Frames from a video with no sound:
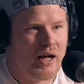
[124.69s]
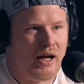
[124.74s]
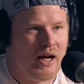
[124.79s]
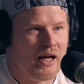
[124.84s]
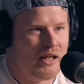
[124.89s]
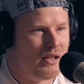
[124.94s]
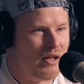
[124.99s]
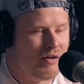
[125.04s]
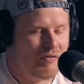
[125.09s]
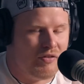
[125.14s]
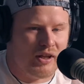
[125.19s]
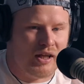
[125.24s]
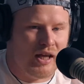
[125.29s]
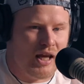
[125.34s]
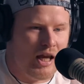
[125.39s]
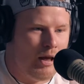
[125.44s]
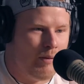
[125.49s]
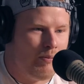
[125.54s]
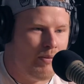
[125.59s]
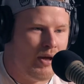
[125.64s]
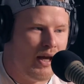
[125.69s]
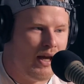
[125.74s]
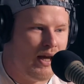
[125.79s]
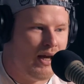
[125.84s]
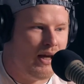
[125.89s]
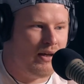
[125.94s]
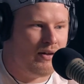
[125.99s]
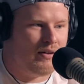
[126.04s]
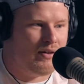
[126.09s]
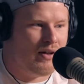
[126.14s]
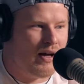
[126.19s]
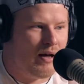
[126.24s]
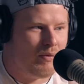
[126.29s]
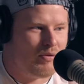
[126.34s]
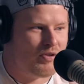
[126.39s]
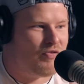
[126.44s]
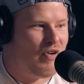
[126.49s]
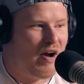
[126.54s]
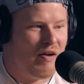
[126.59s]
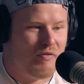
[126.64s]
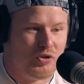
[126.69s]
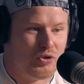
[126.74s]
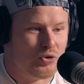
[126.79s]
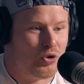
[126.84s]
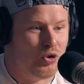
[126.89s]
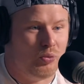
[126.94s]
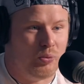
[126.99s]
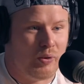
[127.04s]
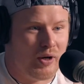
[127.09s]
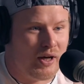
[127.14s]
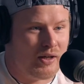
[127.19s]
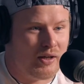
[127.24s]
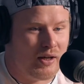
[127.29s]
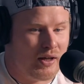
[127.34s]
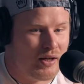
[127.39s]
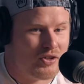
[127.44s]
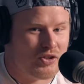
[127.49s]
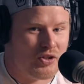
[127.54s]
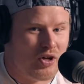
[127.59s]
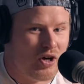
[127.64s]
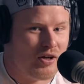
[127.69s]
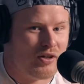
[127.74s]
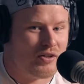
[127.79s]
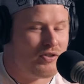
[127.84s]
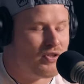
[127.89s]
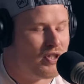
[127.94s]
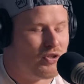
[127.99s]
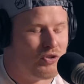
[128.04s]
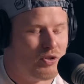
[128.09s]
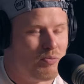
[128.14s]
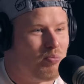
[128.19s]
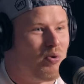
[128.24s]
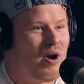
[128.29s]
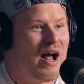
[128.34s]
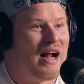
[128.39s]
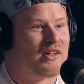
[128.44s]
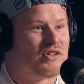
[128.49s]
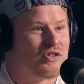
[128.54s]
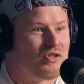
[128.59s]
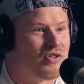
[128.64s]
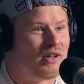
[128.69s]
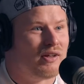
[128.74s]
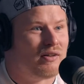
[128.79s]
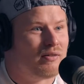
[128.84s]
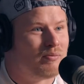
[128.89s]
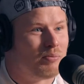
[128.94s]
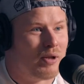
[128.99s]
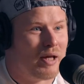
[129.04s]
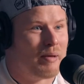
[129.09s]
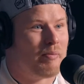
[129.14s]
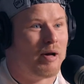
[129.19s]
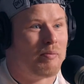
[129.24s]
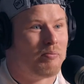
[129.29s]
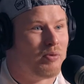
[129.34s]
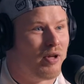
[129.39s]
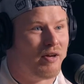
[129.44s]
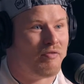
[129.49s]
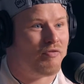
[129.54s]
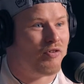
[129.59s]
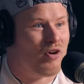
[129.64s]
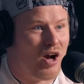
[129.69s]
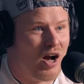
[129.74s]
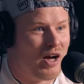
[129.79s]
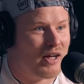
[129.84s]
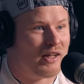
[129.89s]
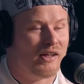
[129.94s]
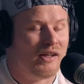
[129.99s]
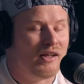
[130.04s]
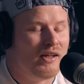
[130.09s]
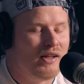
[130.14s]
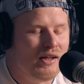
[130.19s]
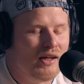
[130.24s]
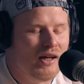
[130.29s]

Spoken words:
I love the game, and I was 5 years old when I started essentially practicing play-by-play for hockey.